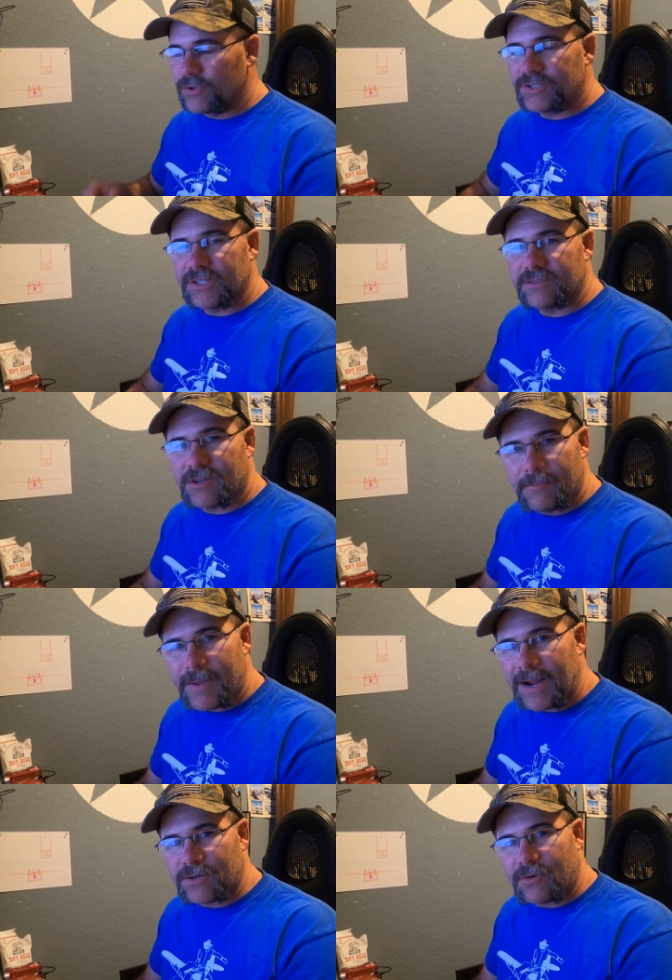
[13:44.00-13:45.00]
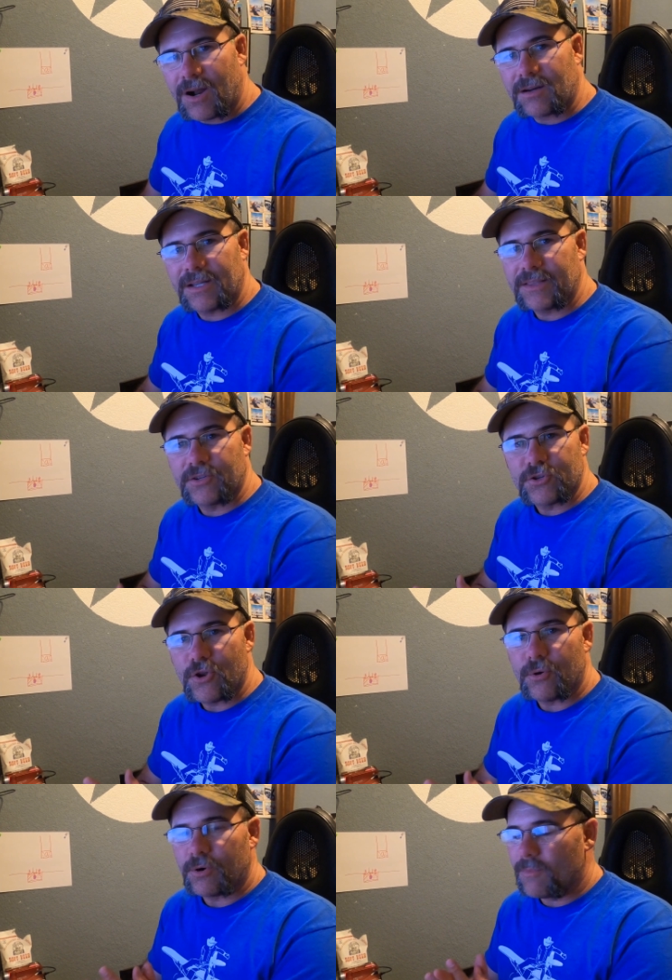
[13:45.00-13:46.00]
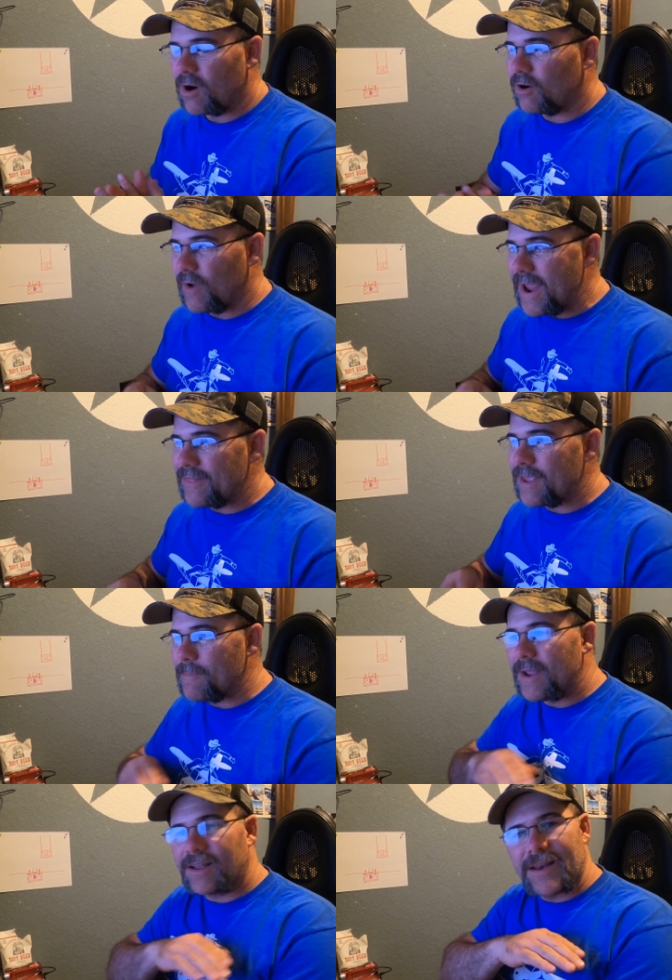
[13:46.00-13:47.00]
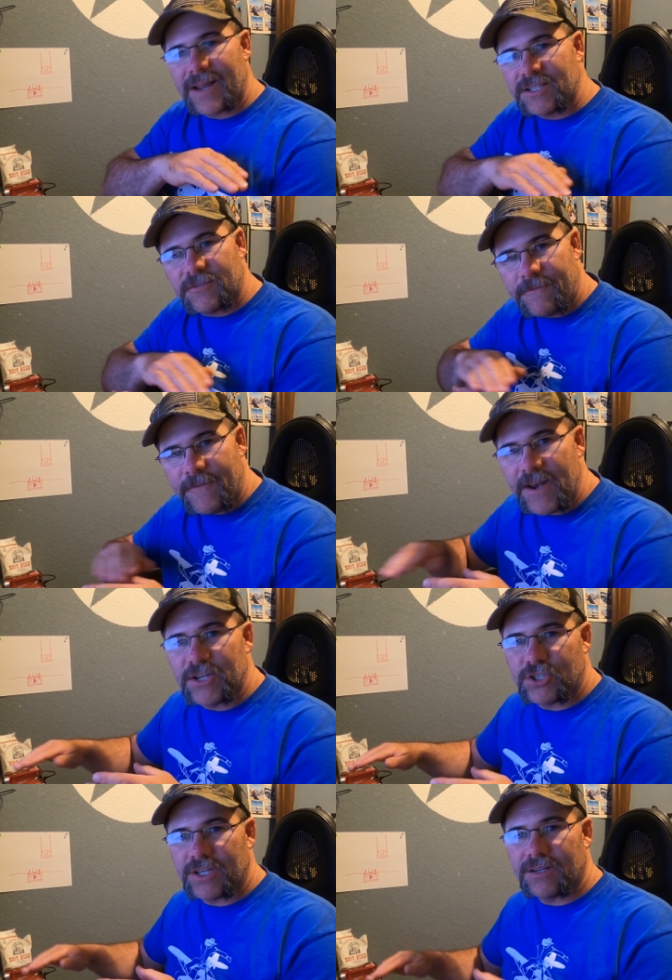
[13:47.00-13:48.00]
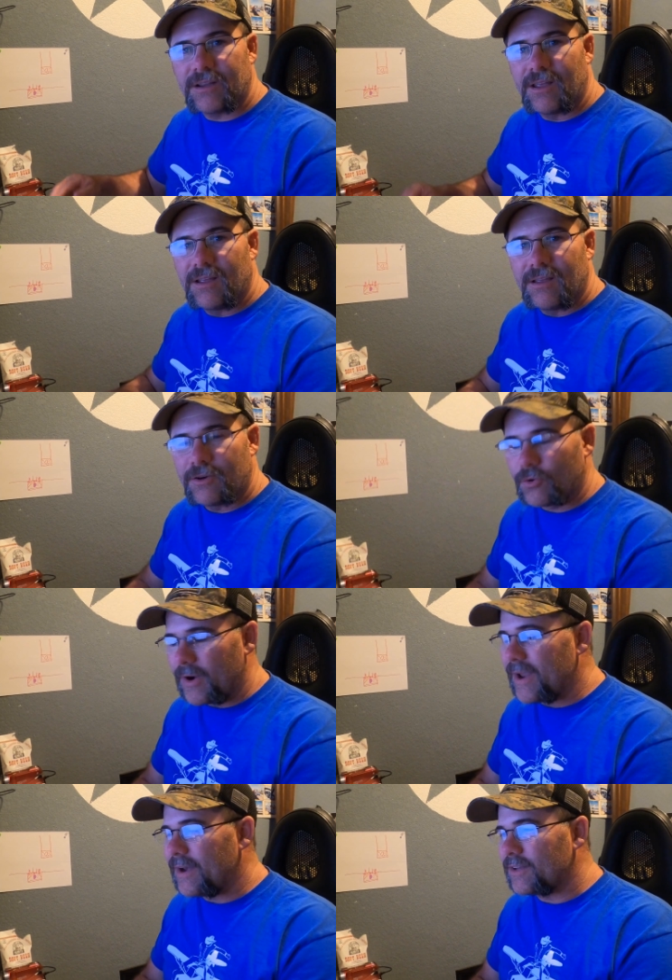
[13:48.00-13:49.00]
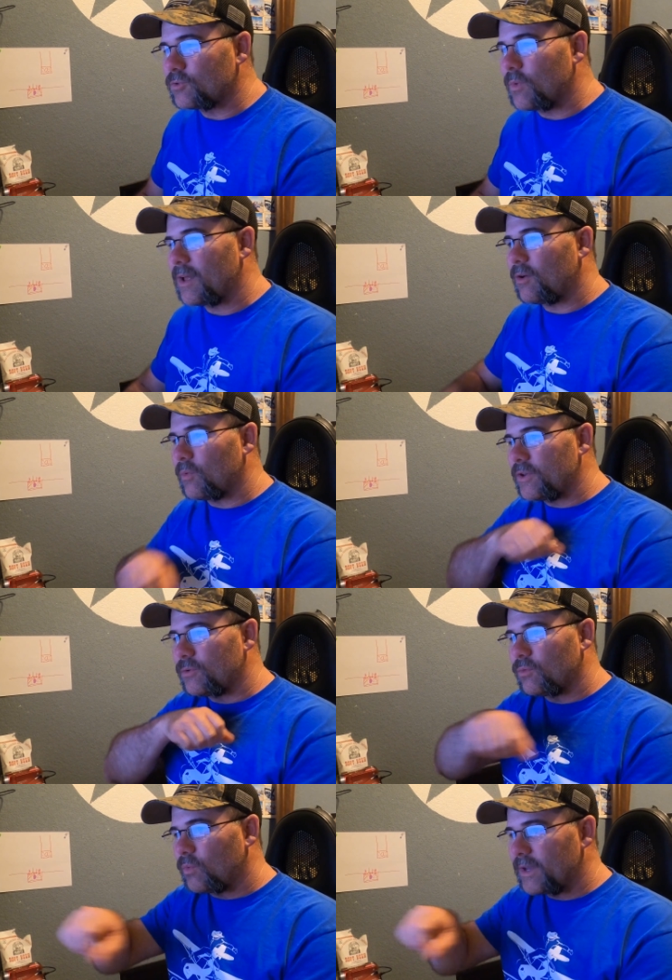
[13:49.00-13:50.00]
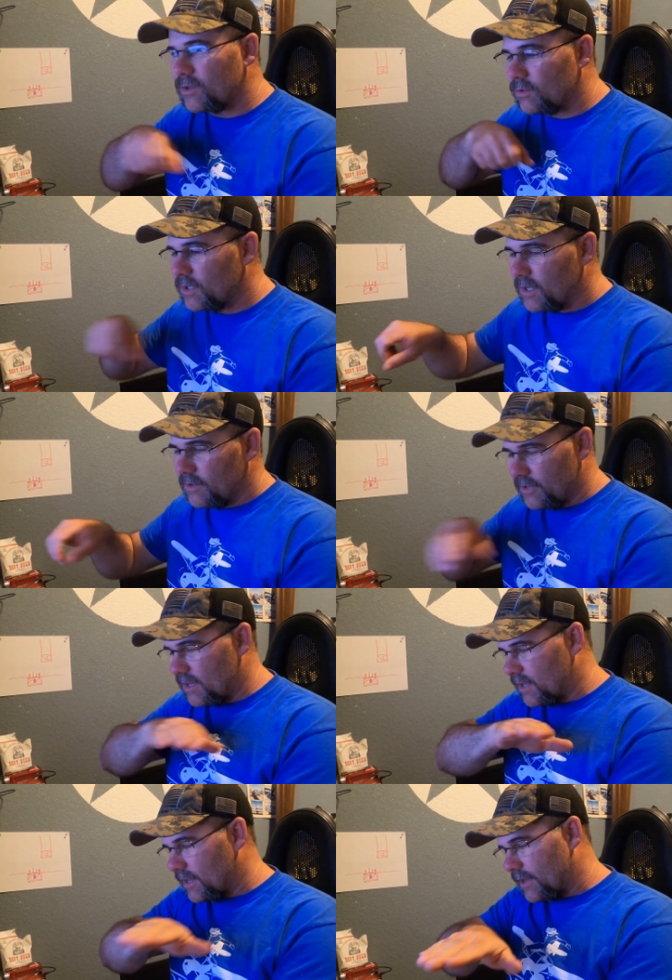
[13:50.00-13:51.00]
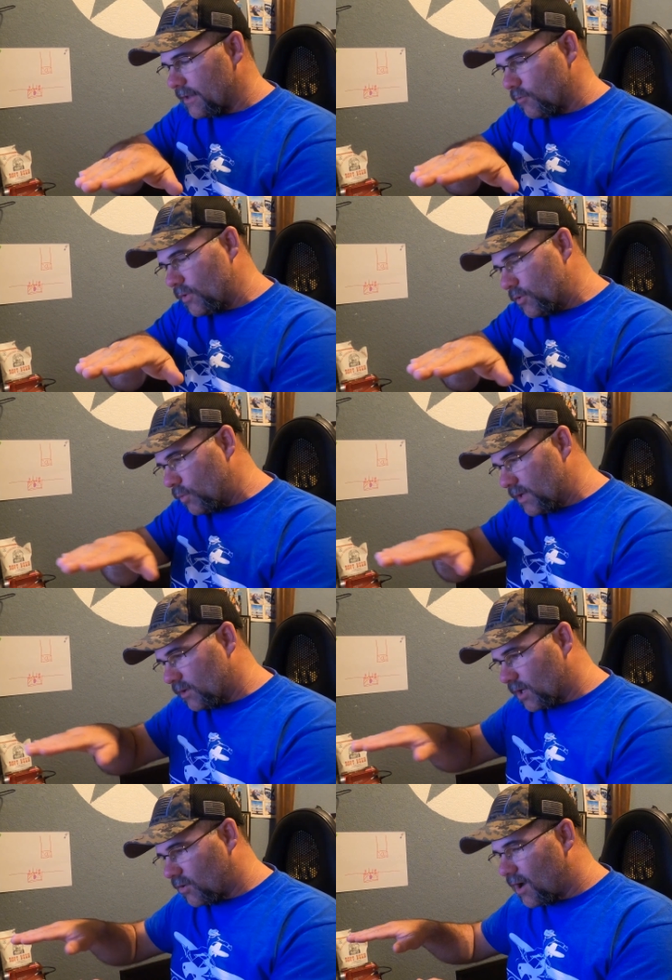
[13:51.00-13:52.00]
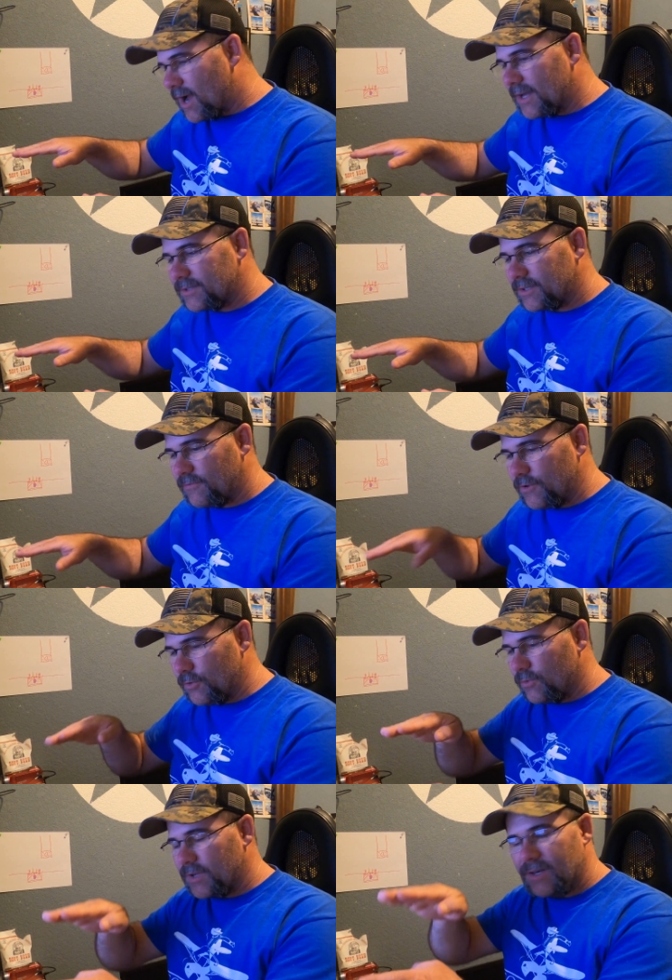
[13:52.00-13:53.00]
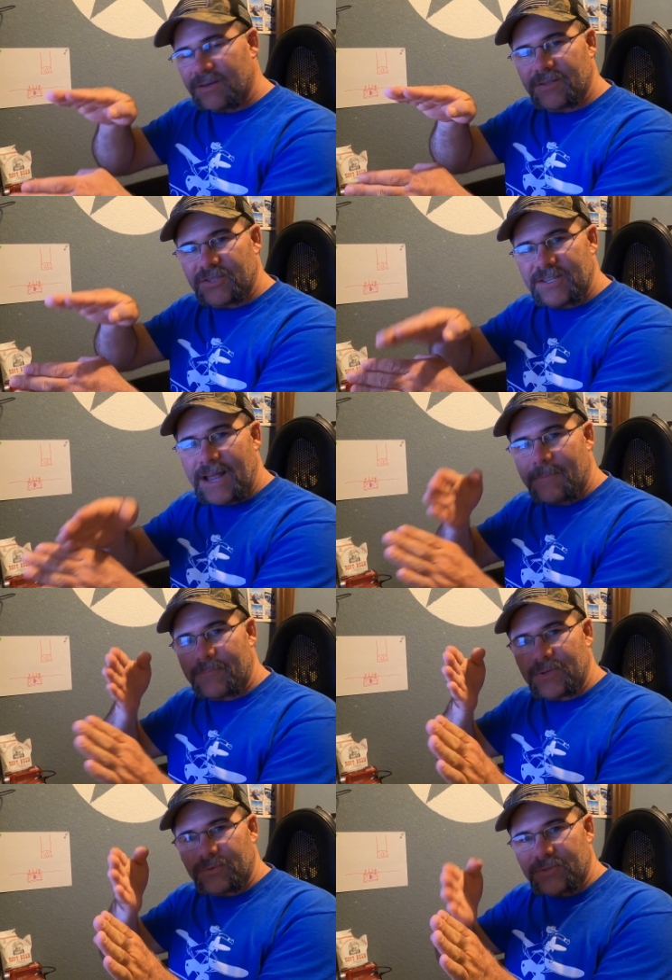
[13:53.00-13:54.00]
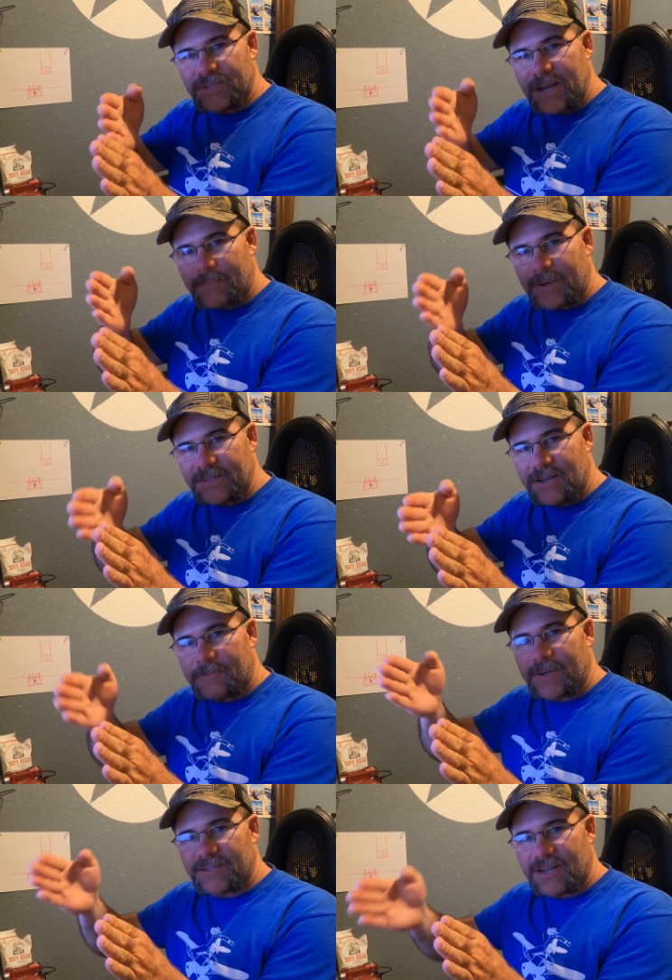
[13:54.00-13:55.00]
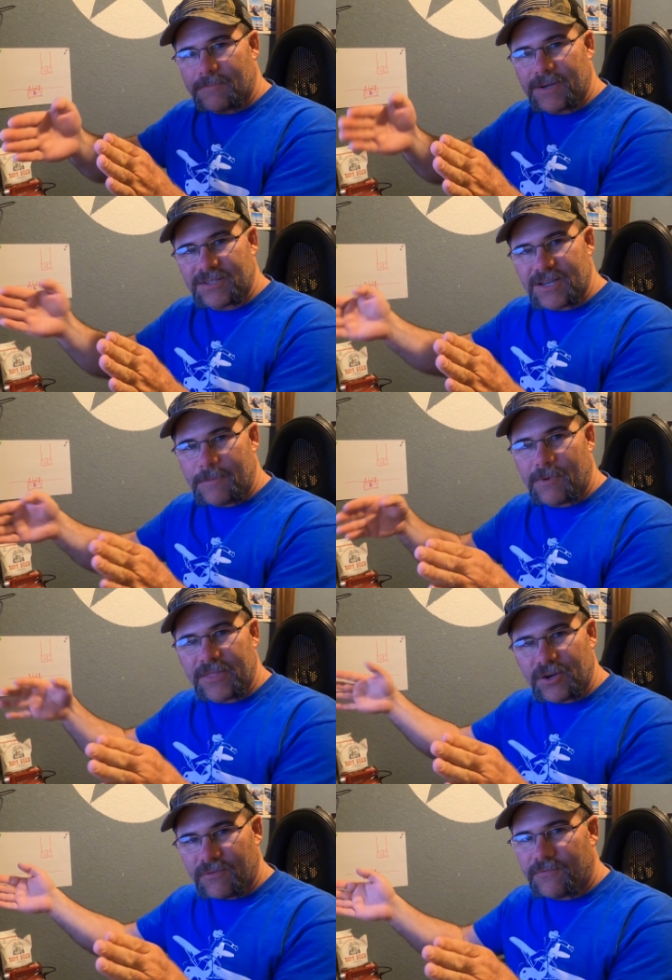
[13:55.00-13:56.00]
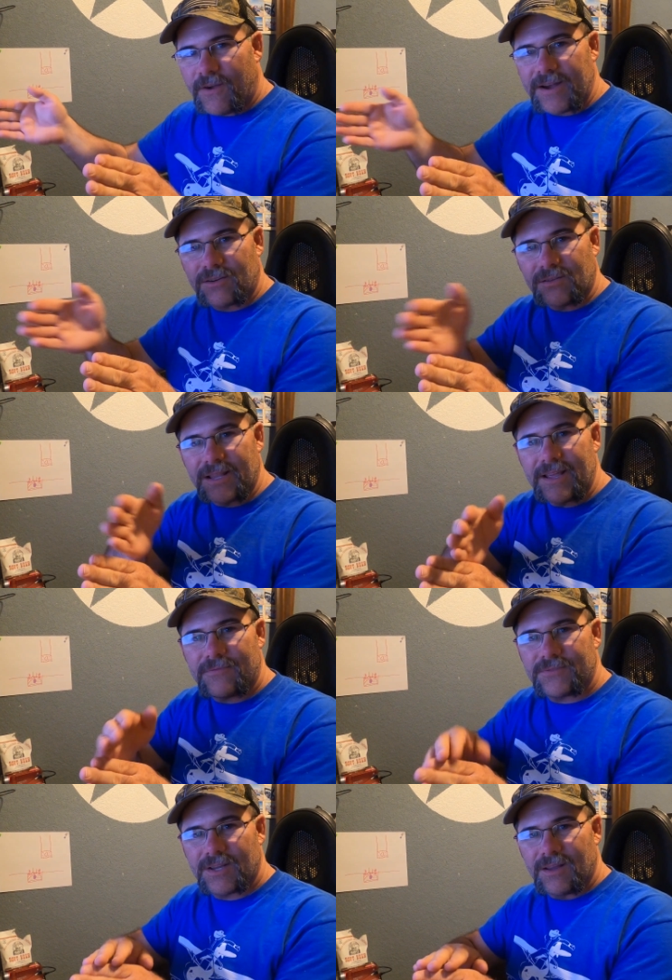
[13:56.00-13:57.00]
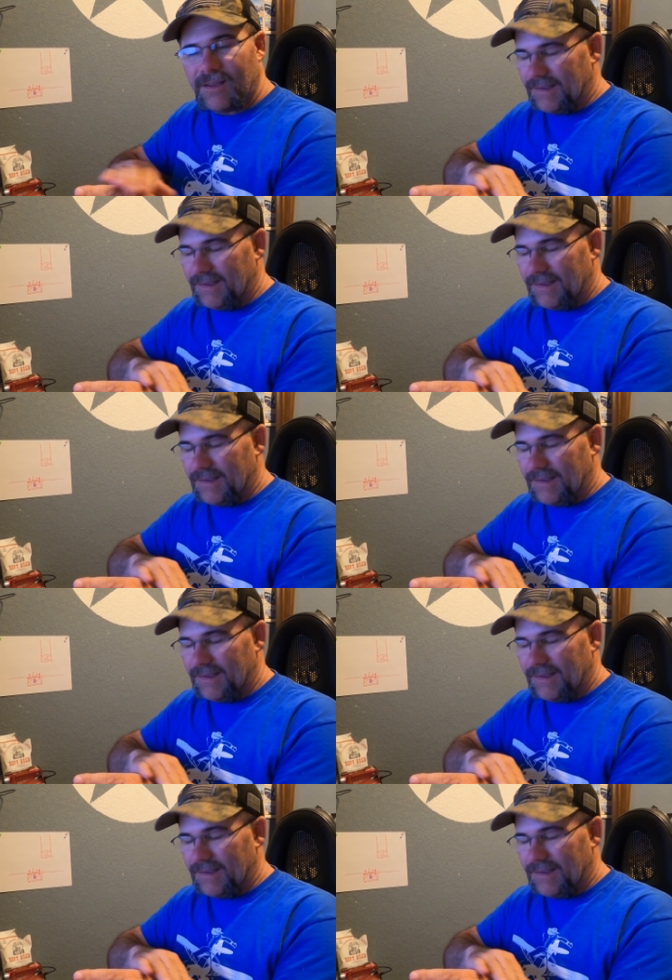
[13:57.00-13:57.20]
those things compact rock like there's no tomorrow, and they make a nice finishing grade as well when you wheel. When you wheel across, if you can do step by step by step by step on your final lift,